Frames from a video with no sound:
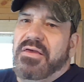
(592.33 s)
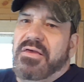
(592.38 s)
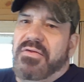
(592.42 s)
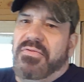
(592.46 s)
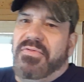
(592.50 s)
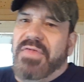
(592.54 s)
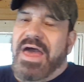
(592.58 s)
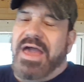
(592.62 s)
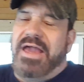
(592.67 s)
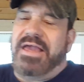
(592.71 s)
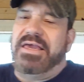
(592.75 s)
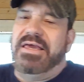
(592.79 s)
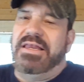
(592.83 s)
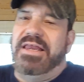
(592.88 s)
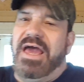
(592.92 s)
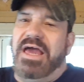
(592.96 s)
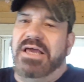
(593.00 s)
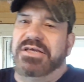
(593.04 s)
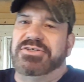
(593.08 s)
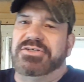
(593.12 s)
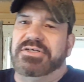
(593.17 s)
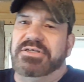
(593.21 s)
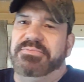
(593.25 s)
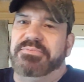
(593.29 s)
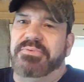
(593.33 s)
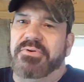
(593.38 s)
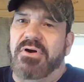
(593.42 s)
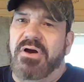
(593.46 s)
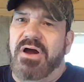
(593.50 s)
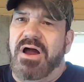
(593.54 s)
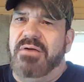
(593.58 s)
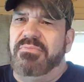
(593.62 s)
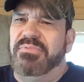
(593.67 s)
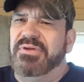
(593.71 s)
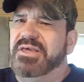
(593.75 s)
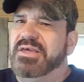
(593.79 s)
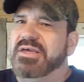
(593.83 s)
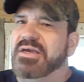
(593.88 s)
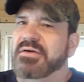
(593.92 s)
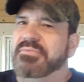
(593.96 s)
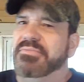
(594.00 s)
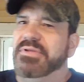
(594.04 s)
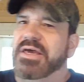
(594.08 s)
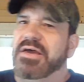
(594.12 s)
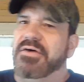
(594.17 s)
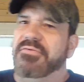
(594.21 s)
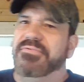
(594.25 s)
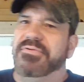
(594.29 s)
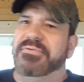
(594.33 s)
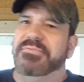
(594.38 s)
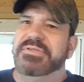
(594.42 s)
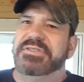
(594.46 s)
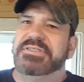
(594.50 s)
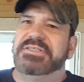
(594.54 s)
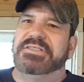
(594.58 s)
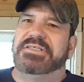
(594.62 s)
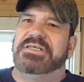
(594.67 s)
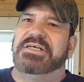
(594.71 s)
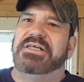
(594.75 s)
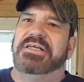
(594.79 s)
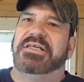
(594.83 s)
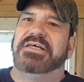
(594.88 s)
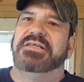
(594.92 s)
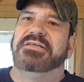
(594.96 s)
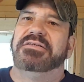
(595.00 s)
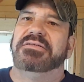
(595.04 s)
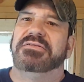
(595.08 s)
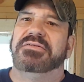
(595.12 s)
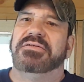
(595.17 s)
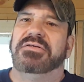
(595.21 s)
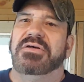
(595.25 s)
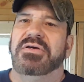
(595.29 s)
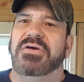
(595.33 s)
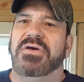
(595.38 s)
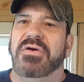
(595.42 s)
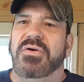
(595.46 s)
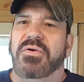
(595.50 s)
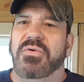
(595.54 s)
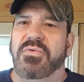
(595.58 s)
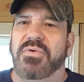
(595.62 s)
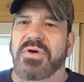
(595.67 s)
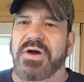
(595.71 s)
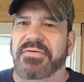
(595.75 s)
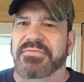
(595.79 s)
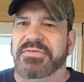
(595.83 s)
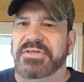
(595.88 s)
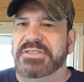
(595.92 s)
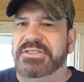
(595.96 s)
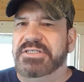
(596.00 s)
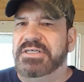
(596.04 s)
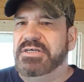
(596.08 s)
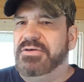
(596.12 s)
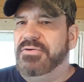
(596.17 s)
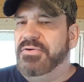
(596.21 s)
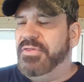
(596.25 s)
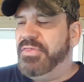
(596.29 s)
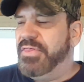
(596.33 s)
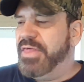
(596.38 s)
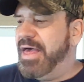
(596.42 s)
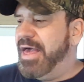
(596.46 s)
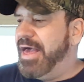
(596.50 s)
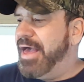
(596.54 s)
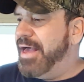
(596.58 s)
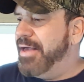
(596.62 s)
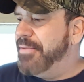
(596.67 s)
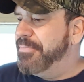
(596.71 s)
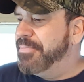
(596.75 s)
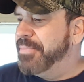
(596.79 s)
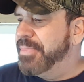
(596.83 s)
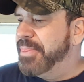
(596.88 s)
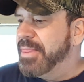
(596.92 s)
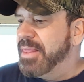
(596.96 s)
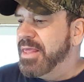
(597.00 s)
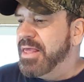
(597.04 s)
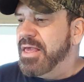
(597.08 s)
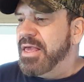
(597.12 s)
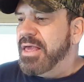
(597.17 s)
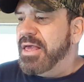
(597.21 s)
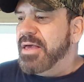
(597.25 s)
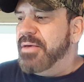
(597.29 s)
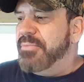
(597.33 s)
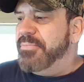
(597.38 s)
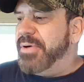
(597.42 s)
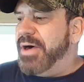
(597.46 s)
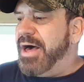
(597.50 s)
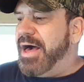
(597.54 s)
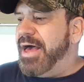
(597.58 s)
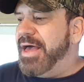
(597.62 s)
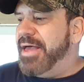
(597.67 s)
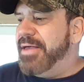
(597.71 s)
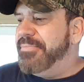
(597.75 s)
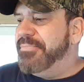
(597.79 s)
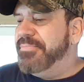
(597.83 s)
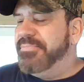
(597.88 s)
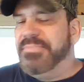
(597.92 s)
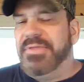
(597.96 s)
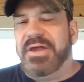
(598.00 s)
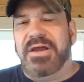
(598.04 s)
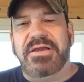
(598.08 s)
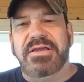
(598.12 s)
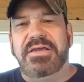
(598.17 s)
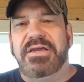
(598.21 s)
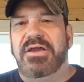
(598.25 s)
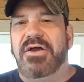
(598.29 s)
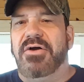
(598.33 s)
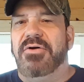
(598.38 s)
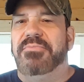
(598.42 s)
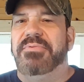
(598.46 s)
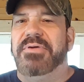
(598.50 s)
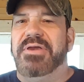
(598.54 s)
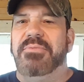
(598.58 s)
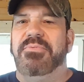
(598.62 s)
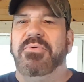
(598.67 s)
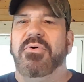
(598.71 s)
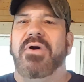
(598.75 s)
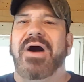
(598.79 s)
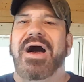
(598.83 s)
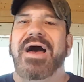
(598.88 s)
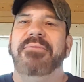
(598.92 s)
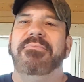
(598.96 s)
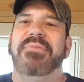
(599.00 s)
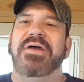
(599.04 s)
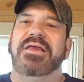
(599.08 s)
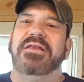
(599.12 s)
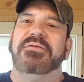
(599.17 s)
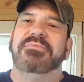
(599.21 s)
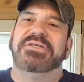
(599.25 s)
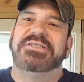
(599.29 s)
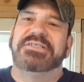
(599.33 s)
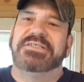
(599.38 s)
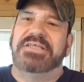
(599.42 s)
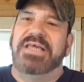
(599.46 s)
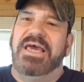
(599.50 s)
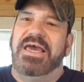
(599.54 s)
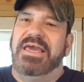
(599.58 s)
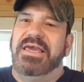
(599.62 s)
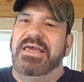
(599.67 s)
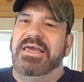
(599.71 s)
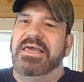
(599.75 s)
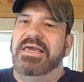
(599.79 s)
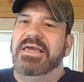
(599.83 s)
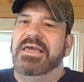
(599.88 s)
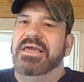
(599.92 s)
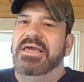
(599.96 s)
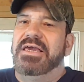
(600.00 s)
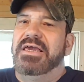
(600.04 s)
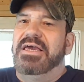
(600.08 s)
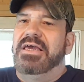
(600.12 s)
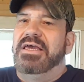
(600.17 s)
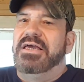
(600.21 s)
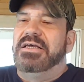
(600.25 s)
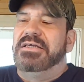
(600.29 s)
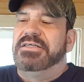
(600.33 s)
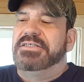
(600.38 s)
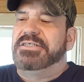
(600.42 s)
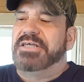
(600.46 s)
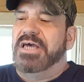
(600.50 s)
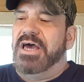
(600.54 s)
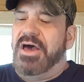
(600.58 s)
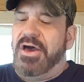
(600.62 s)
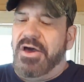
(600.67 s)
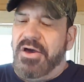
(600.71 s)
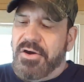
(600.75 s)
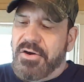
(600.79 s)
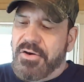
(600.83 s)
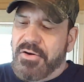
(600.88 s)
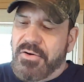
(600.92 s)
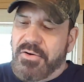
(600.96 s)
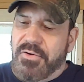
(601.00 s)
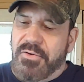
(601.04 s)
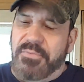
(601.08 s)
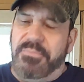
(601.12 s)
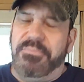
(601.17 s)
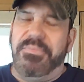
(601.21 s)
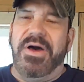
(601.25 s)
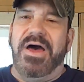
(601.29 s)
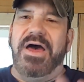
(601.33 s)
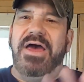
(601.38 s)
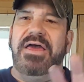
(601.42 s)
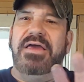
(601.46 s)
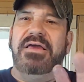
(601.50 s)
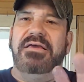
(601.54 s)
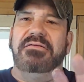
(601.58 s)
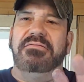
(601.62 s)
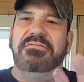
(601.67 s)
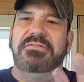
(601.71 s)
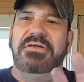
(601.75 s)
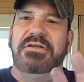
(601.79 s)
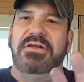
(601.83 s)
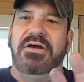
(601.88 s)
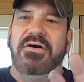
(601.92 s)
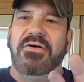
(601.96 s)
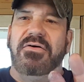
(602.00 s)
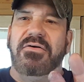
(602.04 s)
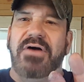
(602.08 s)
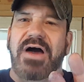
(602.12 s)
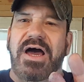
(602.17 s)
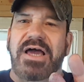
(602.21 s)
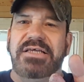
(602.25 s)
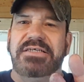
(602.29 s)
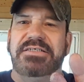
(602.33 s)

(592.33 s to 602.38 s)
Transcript: that can actually probably come down from the ceiling. We'll have to see on that. But there you go, people. I made a mistake. So, but, you know, I